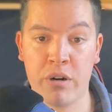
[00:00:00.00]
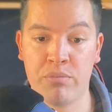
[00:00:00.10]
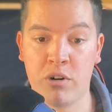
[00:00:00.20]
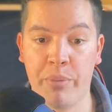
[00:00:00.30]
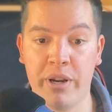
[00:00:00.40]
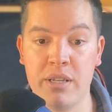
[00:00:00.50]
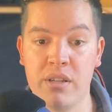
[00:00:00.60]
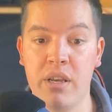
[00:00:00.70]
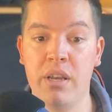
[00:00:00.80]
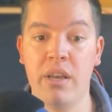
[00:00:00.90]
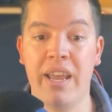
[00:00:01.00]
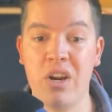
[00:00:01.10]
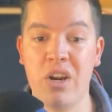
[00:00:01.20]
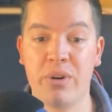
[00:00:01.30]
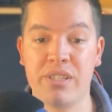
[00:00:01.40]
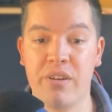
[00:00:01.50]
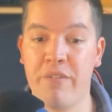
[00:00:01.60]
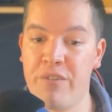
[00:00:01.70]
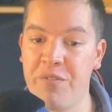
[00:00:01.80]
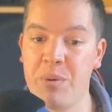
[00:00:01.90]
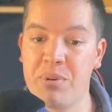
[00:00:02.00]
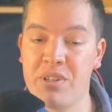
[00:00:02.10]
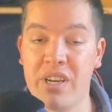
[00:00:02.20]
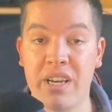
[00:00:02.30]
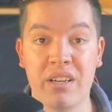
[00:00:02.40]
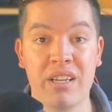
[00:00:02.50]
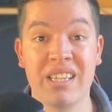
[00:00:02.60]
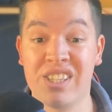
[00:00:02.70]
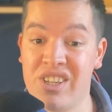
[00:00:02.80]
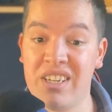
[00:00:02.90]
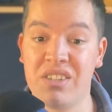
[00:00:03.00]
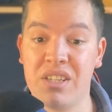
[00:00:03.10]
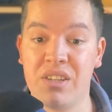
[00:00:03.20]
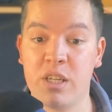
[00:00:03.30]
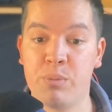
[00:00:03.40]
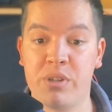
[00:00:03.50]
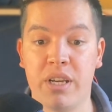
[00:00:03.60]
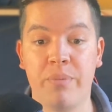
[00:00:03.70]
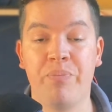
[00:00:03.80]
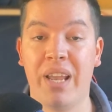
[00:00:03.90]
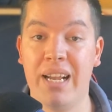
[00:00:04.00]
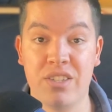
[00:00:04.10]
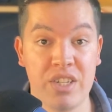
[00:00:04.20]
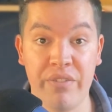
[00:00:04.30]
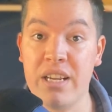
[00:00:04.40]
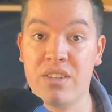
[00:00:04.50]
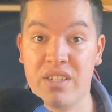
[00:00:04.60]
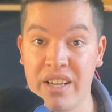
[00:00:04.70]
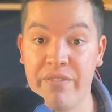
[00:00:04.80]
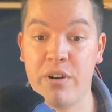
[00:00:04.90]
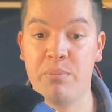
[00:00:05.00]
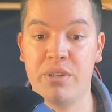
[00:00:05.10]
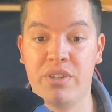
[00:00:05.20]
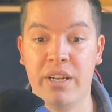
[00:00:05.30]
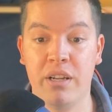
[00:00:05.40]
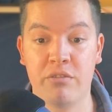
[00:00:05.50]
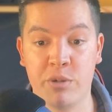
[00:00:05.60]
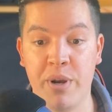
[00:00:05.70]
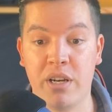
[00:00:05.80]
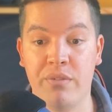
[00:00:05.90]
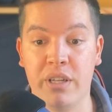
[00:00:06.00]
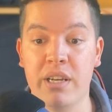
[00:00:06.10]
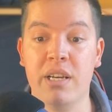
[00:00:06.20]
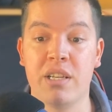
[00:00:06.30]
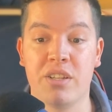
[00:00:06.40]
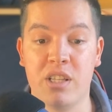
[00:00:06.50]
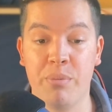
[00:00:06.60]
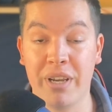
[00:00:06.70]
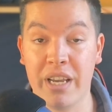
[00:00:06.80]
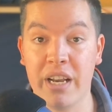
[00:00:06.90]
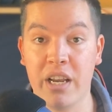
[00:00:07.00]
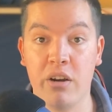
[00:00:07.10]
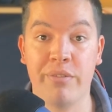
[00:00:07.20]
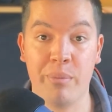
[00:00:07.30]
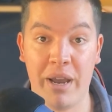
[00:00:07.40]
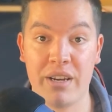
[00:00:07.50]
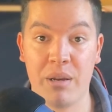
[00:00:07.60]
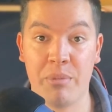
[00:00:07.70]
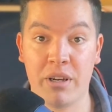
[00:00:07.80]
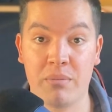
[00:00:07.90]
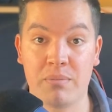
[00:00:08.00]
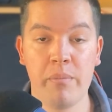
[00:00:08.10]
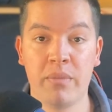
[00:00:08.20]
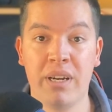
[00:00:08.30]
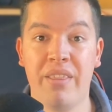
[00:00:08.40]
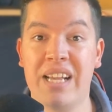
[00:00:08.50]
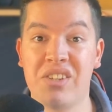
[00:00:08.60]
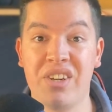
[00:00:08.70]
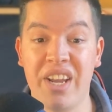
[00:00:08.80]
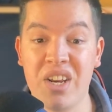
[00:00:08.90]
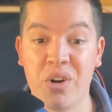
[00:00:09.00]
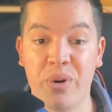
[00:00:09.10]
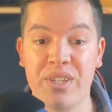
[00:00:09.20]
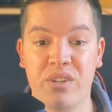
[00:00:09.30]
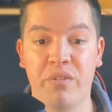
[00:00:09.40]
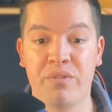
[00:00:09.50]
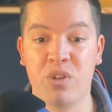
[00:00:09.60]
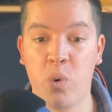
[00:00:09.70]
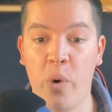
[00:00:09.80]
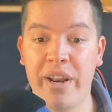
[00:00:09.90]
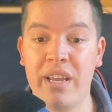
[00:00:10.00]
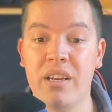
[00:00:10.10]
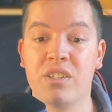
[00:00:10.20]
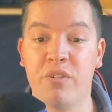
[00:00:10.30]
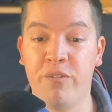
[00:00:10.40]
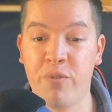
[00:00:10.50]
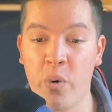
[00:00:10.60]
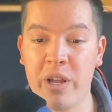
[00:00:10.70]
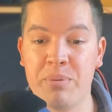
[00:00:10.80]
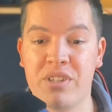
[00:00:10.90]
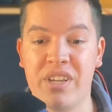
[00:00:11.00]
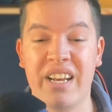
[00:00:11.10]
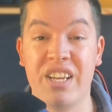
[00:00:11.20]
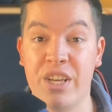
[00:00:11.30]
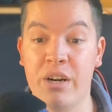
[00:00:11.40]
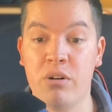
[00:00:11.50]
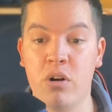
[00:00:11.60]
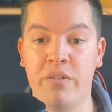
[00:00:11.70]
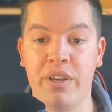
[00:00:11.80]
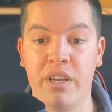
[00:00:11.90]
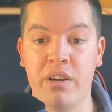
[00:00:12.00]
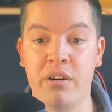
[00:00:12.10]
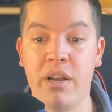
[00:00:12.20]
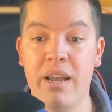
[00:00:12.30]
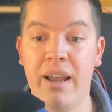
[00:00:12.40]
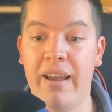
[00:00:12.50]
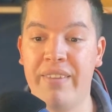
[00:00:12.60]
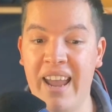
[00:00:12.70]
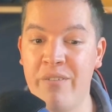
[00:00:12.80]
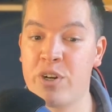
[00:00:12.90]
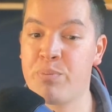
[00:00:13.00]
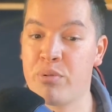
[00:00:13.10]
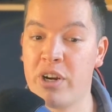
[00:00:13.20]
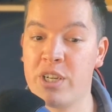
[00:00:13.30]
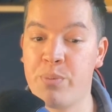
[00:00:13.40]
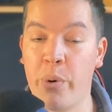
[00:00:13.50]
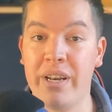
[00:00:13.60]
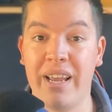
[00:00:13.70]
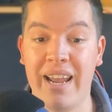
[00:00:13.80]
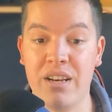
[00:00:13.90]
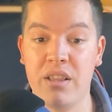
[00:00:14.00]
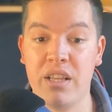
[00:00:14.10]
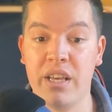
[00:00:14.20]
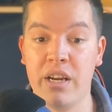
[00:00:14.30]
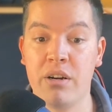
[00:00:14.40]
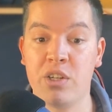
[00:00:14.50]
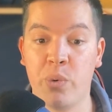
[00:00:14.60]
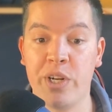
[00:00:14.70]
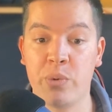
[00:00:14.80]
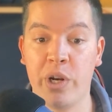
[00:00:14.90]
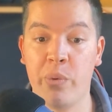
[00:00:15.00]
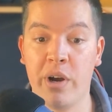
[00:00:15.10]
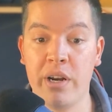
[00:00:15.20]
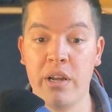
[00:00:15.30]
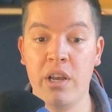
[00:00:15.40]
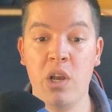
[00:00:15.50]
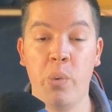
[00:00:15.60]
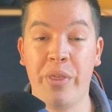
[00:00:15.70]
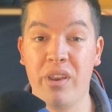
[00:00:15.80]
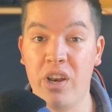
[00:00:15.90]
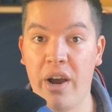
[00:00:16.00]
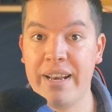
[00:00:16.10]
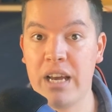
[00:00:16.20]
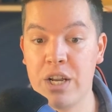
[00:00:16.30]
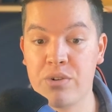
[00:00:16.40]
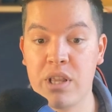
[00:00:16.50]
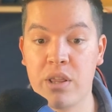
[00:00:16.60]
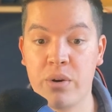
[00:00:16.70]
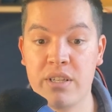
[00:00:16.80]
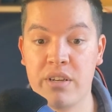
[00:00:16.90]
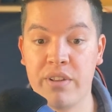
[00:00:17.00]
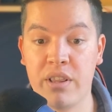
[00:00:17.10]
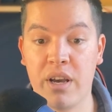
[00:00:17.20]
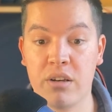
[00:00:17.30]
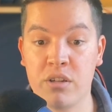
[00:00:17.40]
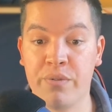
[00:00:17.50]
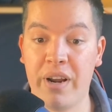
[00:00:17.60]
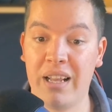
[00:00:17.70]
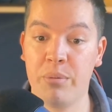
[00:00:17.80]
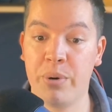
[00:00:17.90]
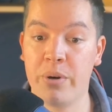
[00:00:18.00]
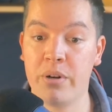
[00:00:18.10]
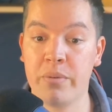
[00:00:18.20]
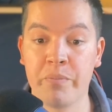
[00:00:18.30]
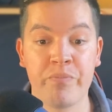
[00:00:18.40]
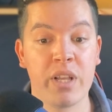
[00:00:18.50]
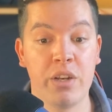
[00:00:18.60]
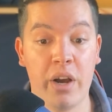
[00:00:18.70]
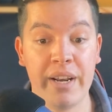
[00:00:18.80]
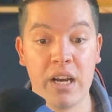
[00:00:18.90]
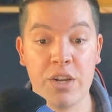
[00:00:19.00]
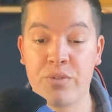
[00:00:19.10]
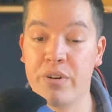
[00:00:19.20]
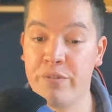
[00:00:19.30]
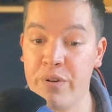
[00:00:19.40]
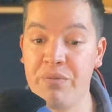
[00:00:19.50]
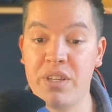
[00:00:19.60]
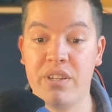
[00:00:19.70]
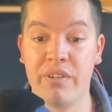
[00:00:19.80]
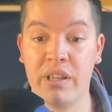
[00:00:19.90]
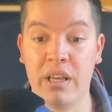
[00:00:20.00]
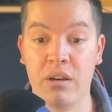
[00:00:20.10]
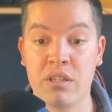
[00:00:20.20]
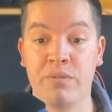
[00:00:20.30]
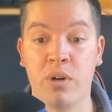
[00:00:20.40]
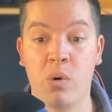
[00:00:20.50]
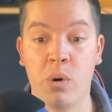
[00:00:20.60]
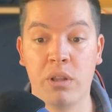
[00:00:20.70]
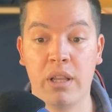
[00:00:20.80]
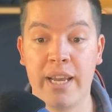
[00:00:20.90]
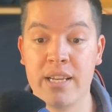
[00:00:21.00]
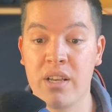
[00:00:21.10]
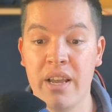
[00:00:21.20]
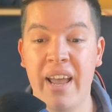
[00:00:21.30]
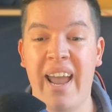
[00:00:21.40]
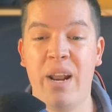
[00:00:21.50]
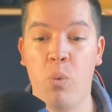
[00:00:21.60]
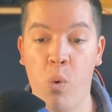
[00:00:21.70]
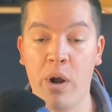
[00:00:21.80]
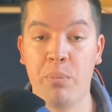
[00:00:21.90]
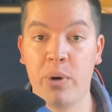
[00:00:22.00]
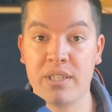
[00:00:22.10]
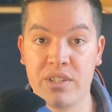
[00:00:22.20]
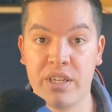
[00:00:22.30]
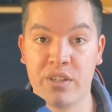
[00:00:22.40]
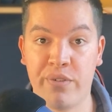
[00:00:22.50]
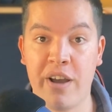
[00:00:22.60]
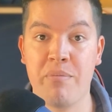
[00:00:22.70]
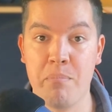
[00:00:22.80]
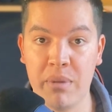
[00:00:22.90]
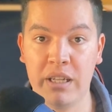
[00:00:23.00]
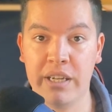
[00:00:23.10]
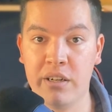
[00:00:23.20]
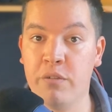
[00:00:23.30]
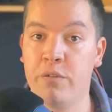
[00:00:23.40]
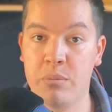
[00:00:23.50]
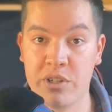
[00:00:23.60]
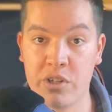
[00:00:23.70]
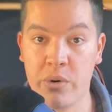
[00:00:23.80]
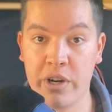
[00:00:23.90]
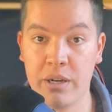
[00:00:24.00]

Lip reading: properties increase 50%, 66%, and 77% respectively since the beginning of the pandemic. That's an increase of 20 to 40% year over year, and the average price point ended the year in 2021 with $937,000 for Haliburton, $957,000 for Kawartha Lakes, and $1.65 million for Muskoka.